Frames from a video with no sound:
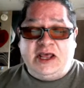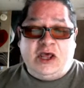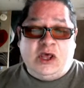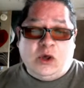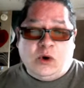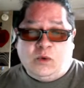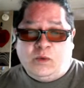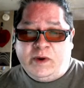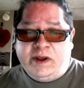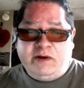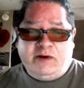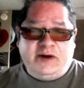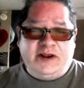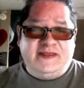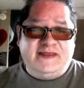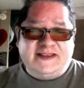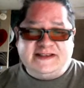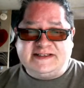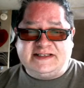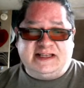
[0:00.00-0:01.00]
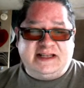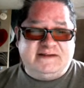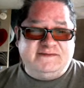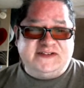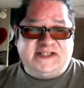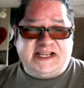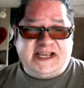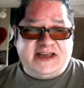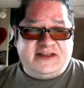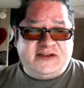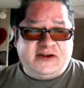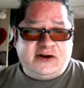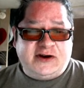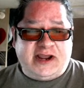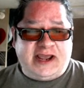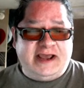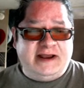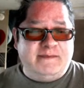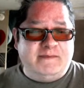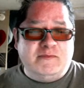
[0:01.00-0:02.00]
We're in This Love Together
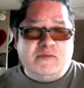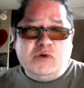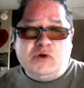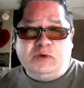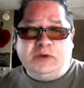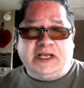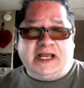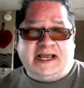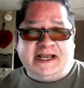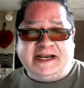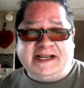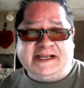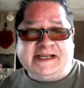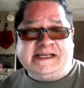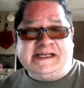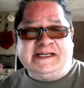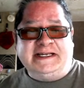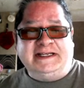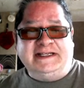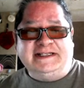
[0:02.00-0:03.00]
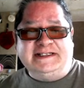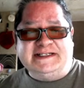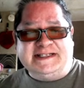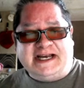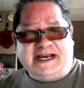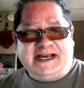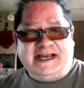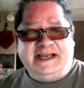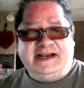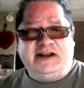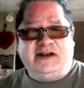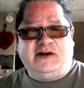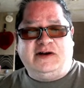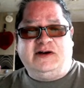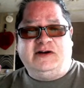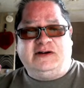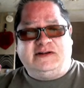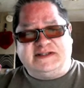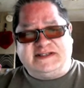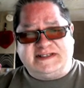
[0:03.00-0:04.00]
and Moonlighting, died
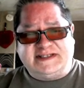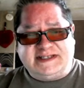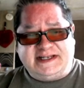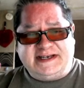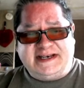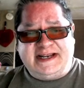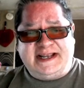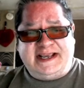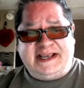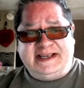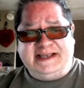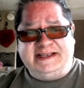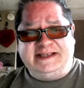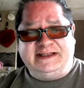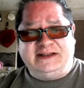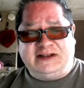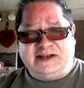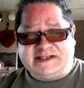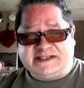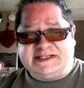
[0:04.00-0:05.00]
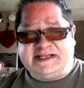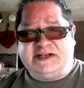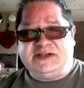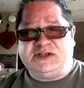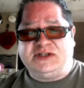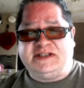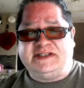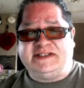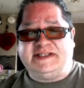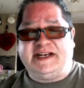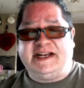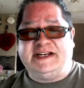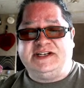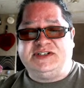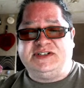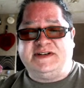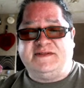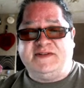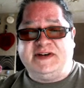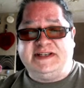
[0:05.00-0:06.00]
on Sunday in Los Angeles at age
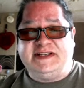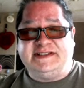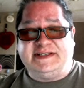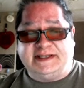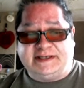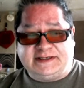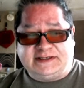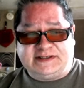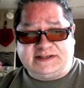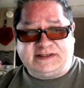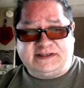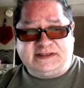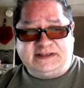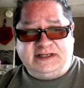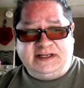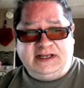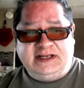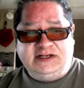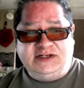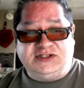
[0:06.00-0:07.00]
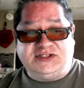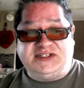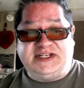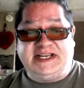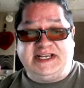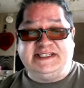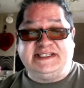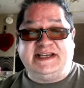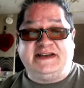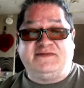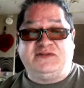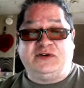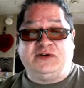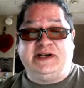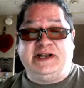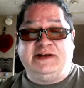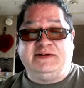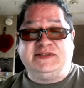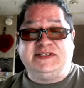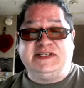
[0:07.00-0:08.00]
76, just days after
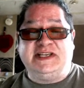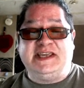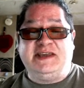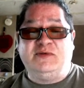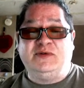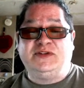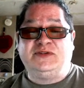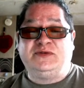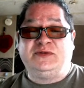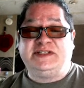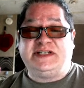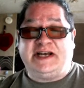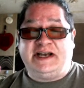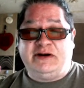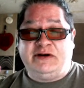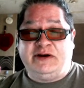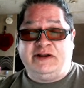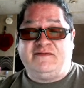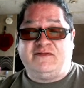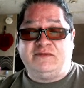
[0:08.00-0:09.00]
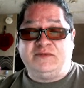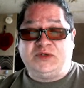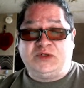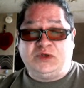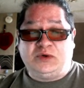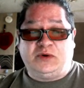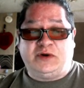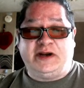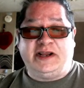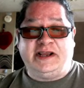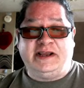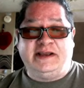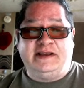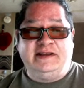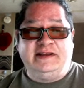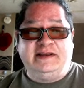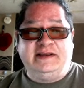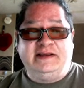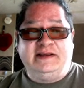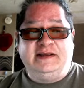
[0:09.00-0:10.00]
announcing he was retiring from touring
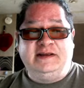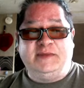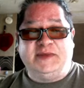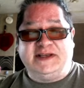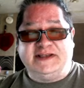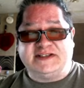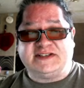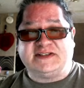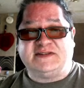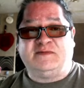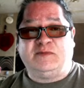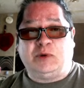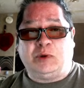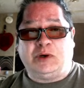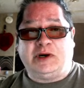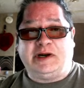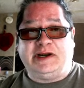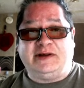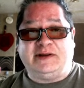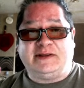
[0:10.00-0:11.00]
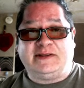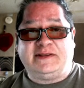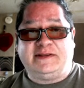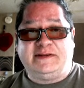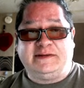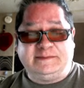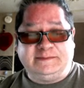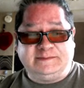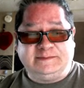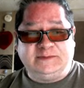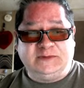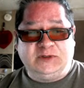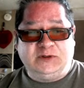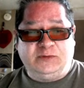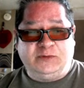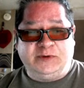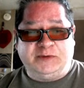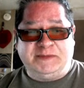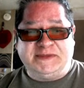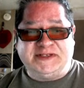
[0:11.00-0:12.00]
because of poor health.
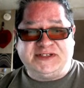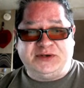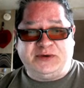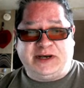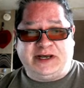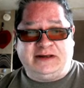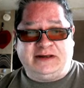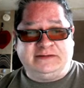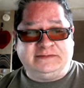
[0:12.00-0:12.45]
We'll miss you, Al.